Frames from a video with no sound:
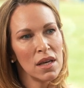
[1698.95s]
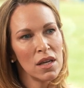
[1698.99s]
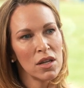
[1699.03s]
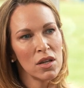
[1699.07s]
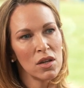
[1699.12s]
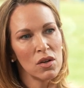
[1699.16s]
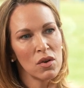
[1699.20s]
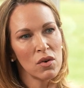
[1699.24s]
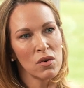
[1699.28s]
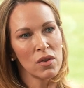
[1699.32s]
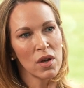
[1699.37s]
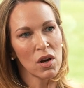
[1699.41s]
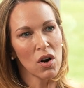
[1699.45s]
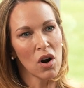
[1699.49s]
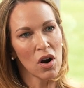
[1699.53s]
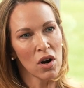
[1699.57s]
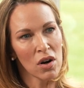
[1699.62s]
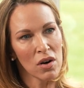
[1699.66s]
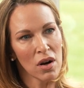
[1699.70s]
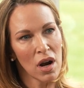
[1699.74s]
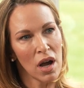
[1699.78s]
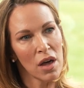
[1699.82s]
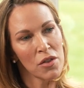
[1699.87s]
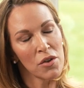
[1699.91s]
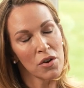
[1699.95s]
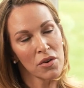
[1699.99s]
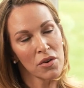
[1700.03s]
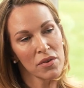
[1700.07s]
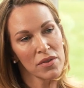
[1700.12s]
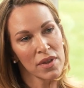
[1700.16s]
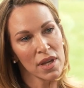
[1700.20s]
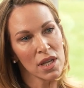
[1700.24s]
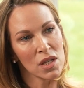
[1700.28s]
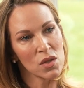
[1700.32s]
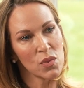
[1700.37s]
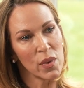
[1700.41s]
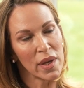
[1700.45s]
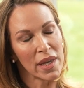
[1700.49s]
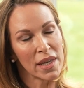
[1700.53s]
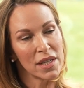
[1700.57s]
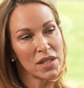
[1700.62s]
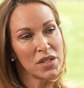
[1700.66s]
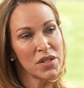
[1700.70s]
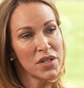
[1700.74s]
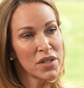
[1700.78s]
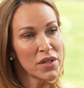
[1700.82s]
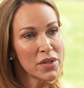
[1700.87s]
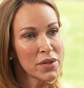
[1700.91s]
There are other things we can
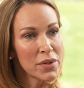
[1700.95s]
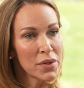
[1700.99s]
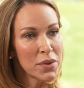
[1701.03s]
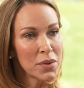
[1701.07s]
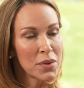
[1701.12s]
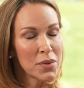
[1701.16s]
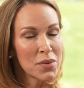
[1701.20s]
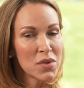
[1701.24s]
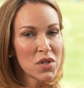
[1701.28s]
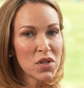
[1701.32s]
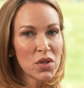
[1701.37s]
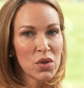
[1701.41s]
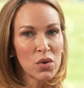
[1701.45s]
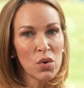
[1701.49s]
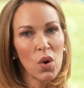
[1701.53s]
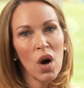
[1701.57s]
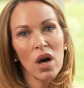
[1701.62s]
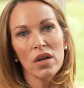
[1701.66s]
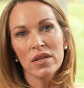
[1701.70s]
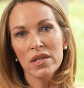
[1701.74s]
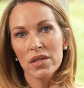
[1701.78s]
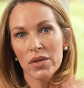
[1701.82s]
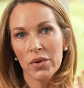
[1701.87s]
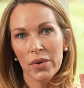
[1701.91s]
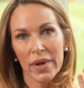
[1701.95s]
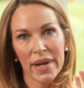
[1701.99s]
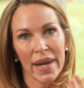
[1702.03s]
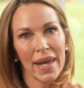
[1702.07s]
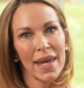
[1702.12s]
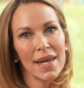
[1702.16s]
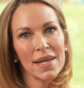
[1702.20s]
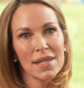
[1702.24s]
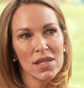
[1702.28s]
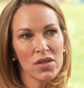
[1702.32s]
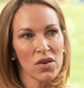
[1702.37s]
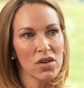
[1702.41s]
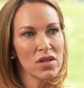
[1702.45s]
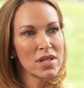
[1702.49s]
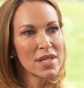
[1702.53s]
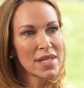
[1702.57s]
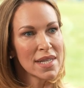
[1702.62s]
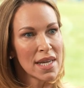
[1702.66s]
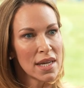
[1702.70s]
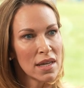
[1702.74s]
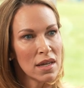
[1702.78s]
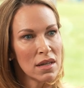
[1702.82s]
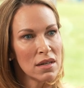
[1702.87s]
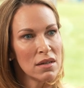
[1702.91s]
do to also enhance our
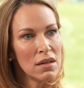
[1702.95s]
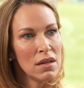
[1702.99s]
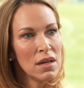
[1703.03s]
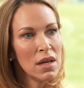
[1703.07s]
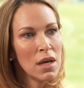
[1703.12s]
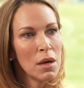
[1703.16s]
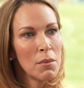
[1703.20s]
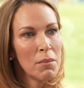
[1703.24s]
skin